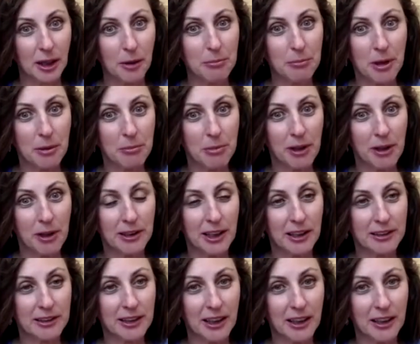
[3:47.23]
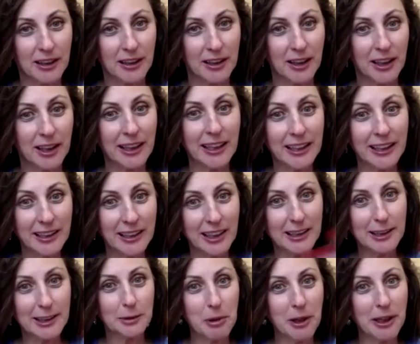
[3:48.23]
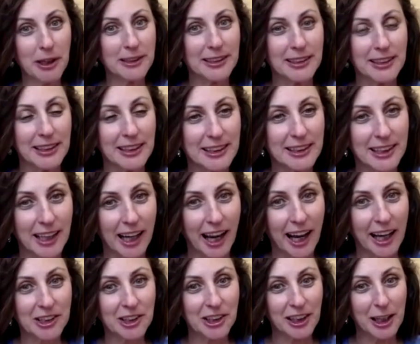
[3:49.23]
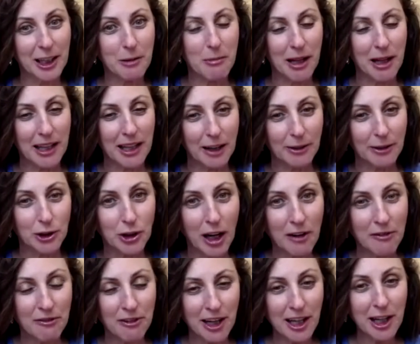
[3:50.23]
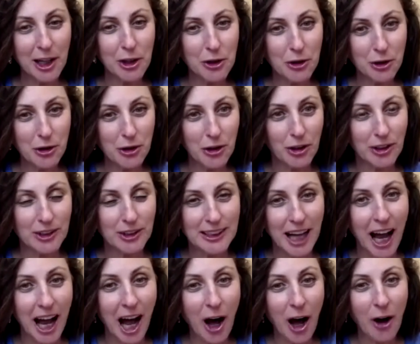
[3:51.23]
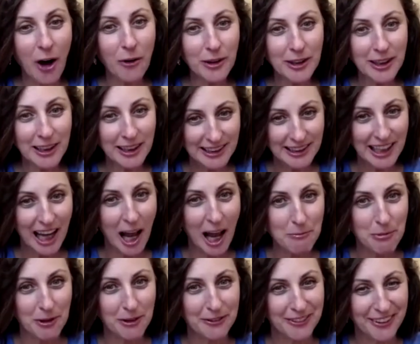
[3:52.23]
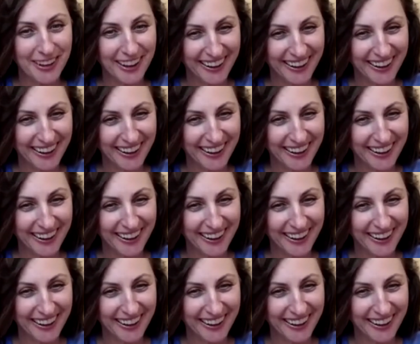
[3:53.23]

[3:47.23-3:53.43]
people that are in this business actually in my life, so I'm very curious how this happened.